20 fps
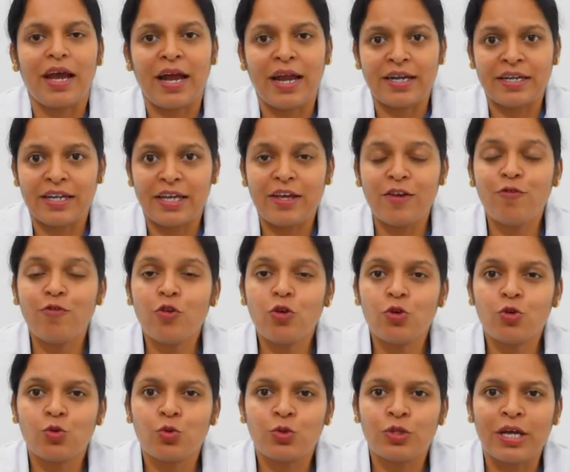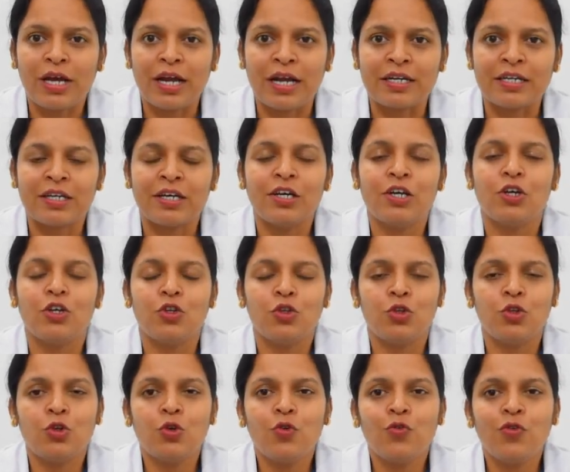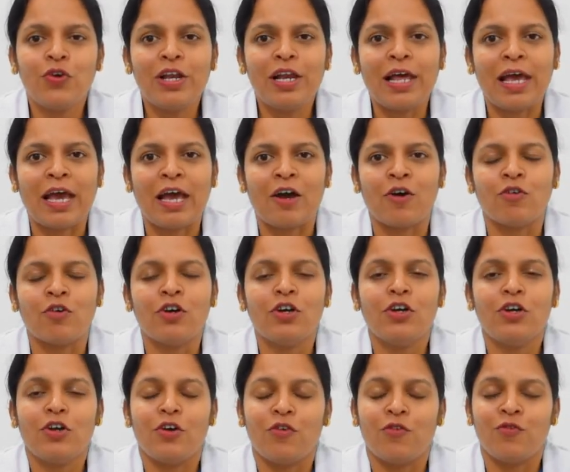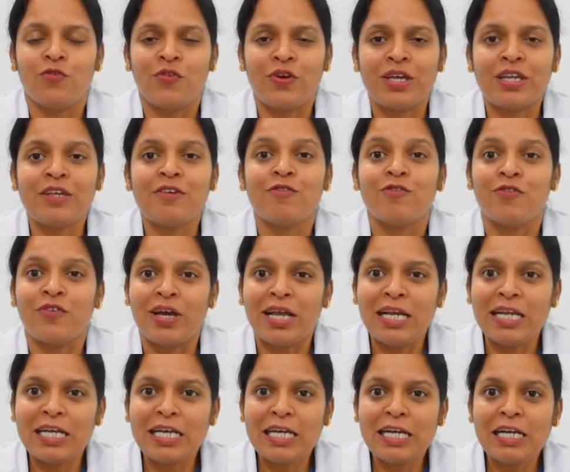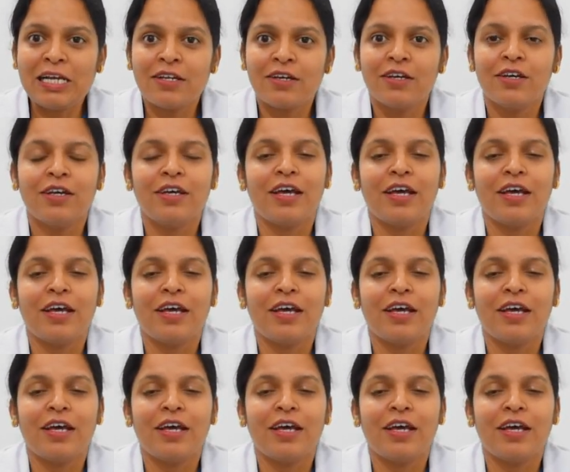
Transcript: And if you do that, you will have very well healed